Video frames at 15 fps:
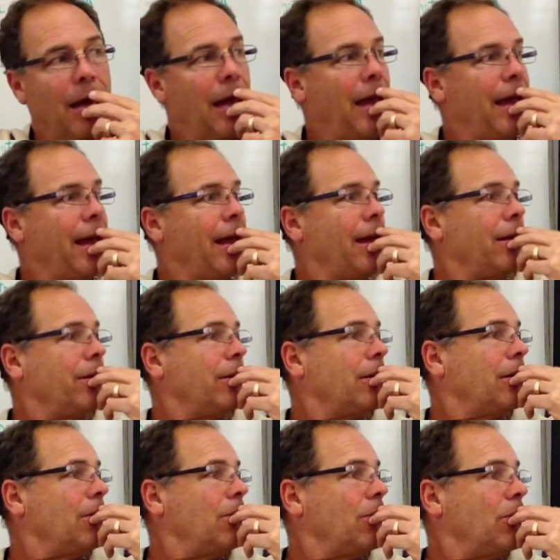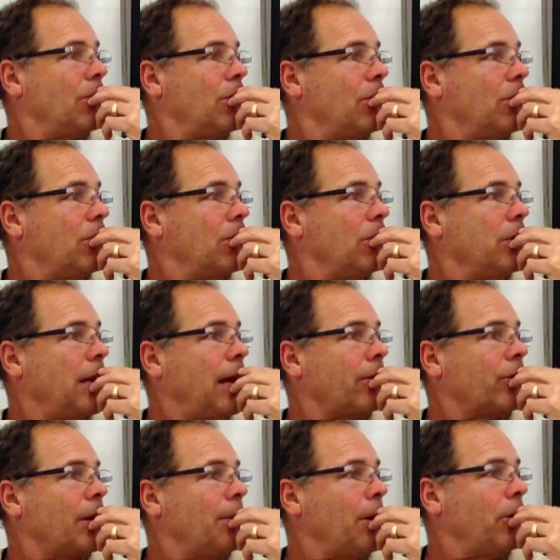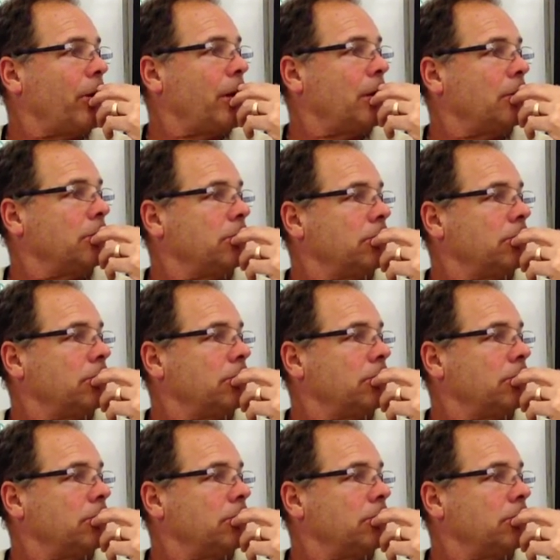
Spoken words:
And yes, come on in.